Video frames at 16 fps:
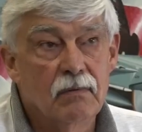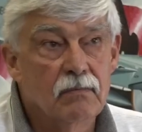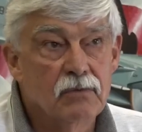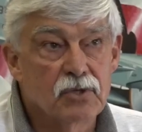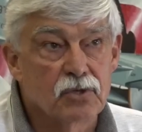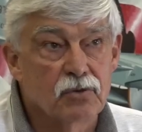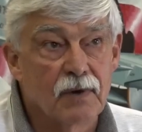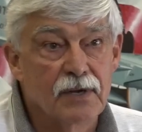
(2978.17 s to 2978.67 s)

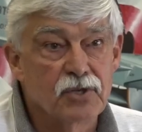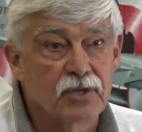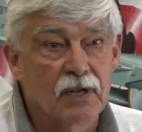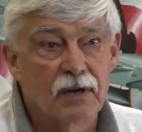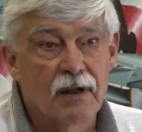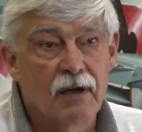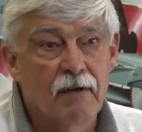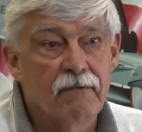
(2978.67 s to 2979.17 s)
strangely
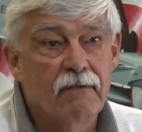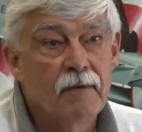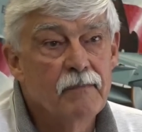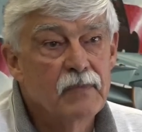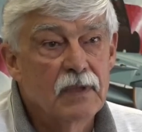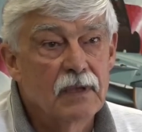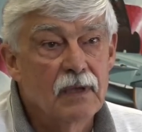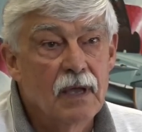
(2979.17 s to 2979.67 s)
enough,
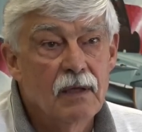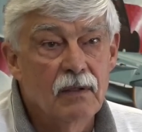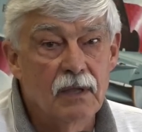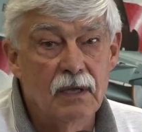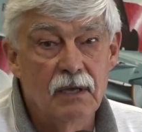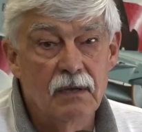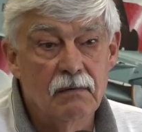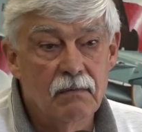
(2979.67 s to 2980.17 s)

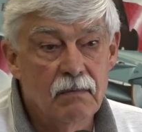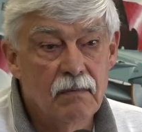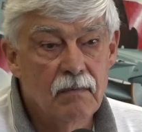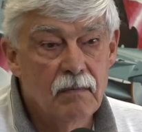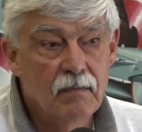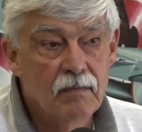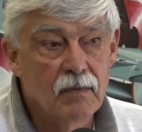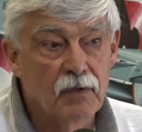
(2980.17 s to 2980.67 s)
the
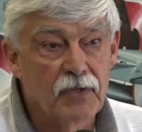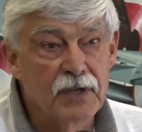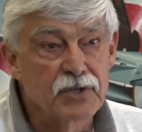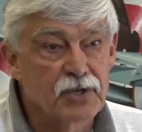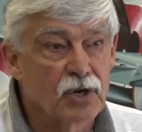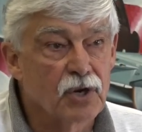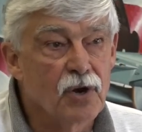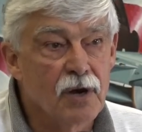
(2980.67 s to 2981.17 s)

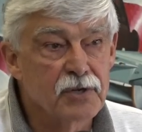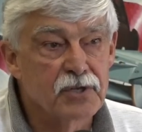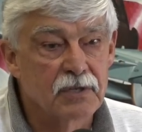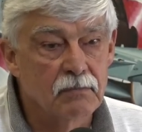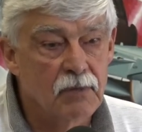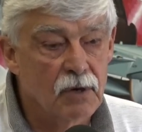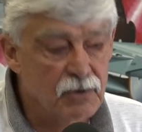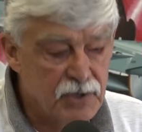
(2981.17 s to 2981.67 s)
things that cost
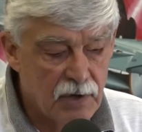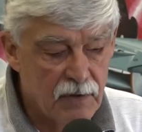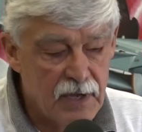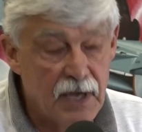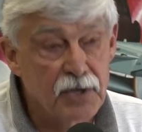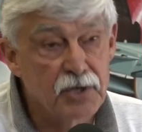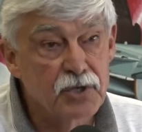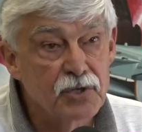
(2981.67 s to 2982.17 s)
the most are
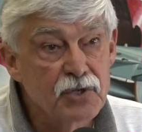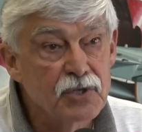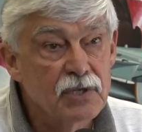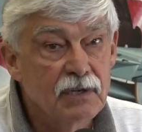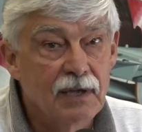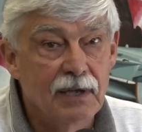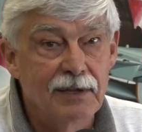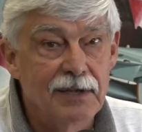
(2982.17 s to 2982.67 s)
the
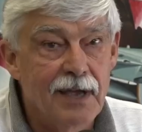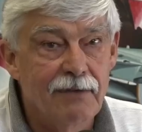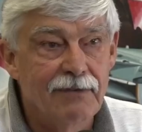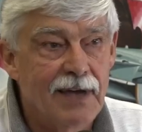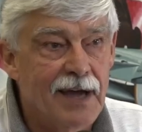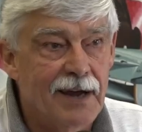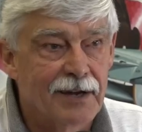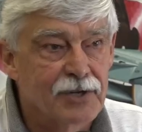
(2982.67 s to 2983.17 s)
engines and the
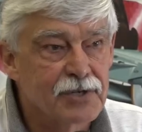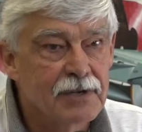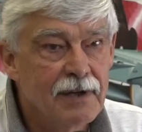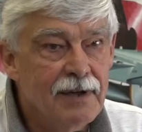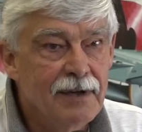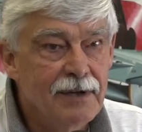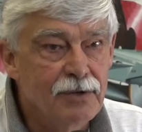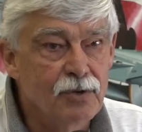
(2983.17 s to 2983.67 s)
avionics.
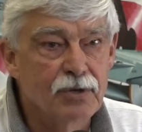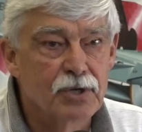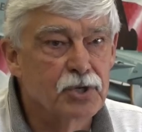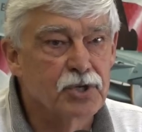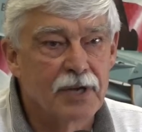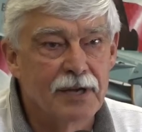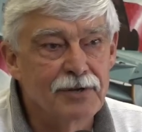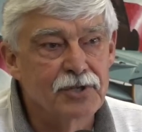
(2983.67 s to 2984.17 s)
You can
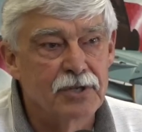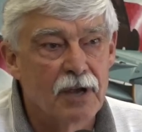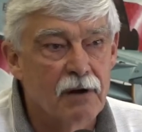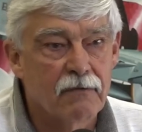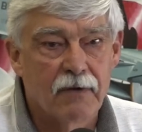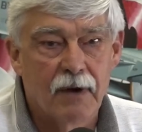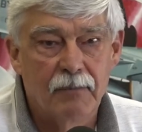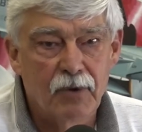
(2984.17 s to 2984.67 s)
change the
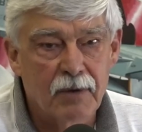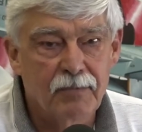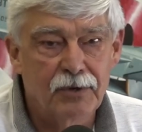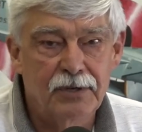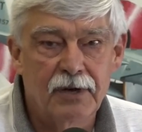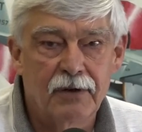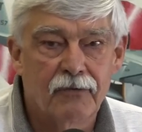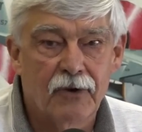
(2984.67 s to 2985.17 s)
airframe. You can
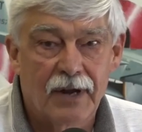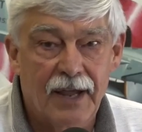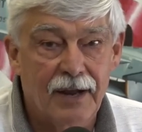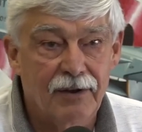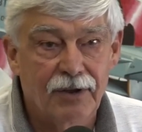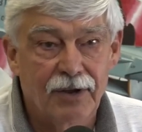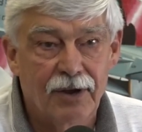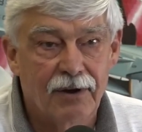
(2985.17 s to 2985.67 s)
put different
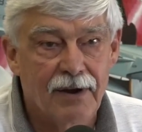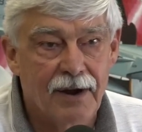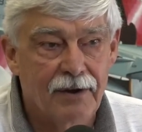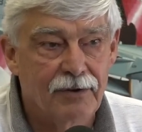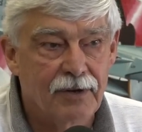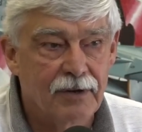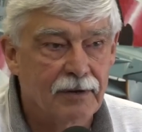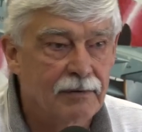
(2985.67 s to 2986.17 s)
landing gear on
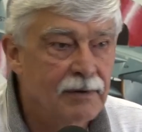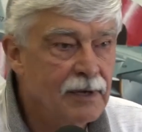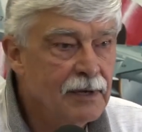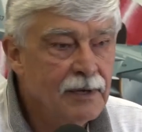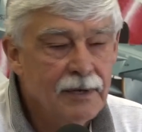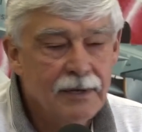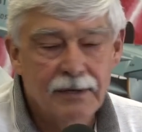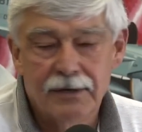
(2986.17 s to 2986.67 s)
it. You can
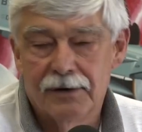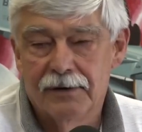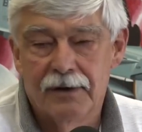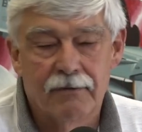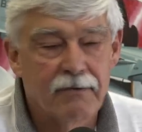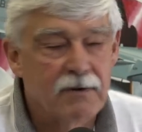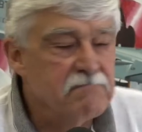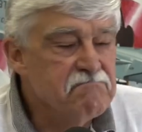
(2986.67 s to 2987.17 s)
a little
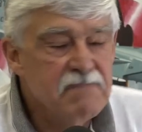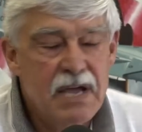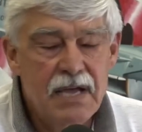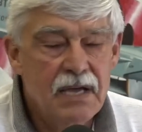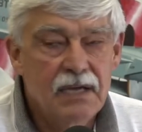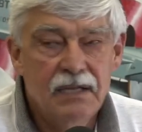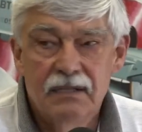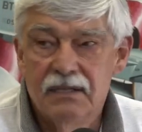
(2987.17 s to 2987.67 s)
different.
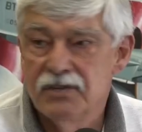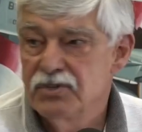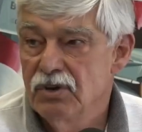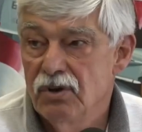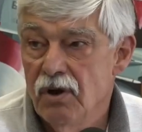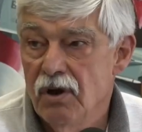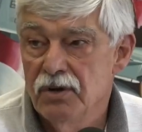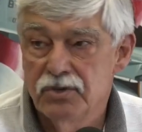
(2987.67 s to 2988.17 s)
It
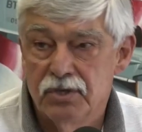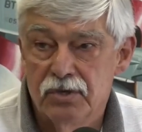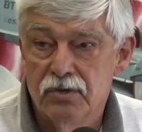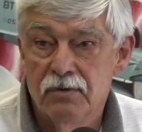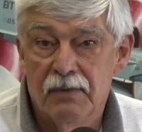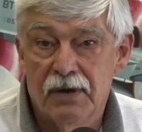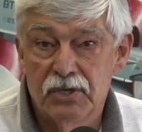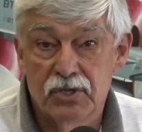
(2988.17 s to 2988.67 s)
doesn't cost you
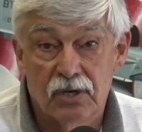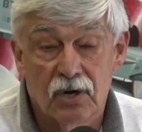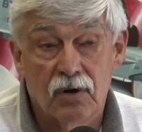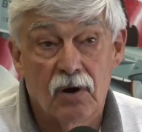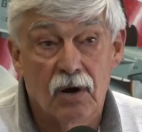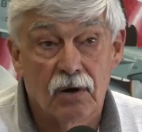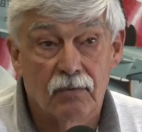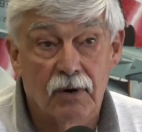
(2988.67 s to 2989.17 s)
too much in the
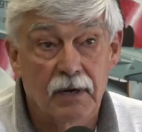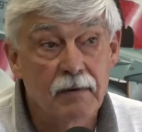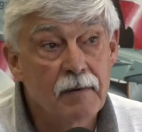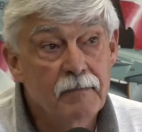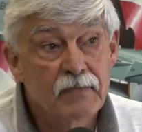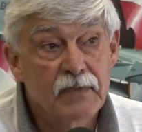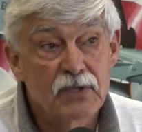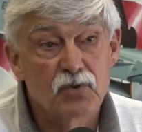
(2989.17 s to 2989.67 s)
long run.
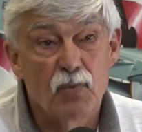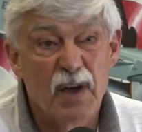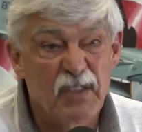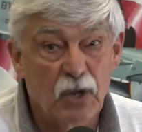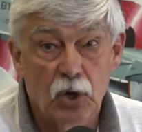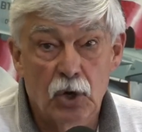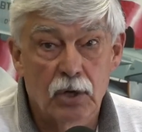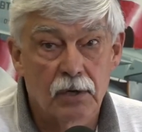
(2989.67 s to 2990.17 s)
That's why
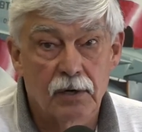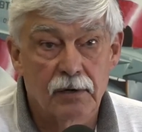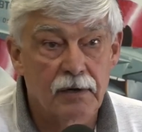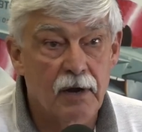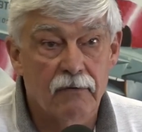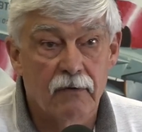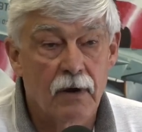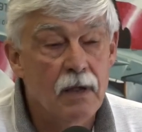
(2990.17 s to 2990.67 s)
they look a little
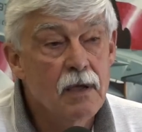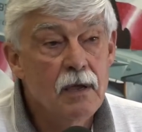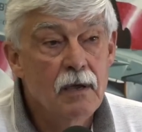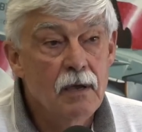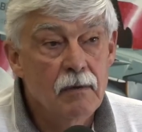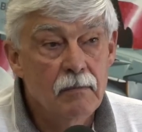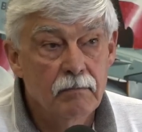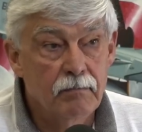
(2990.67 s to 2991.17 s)
different.
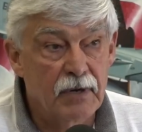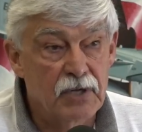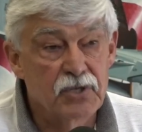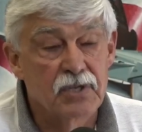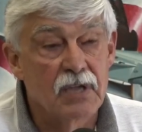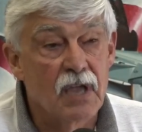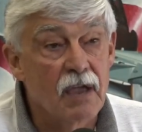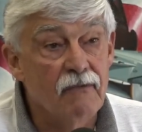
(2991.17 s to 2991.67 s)
But
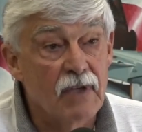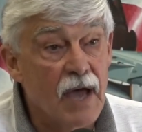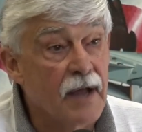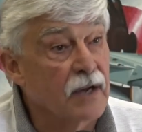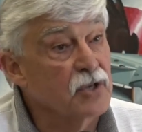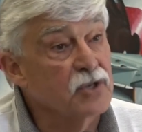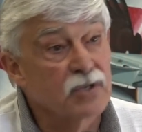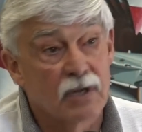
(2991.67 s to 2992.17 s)
it's the
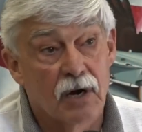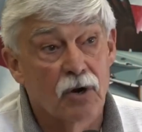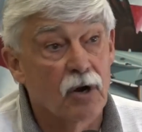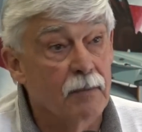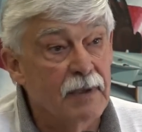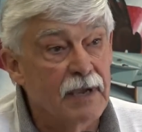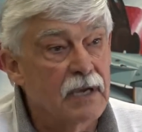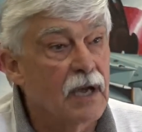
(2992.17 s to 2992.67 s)
avionics that are
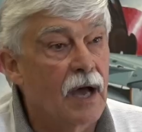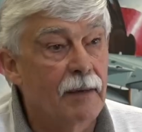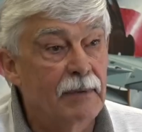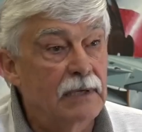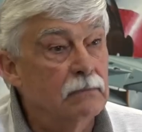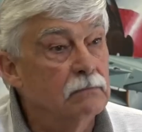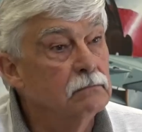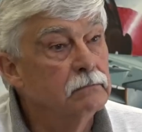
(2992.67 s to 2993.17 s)
going to be
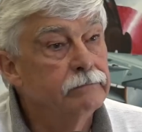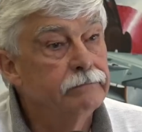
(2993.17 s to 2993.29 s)
common,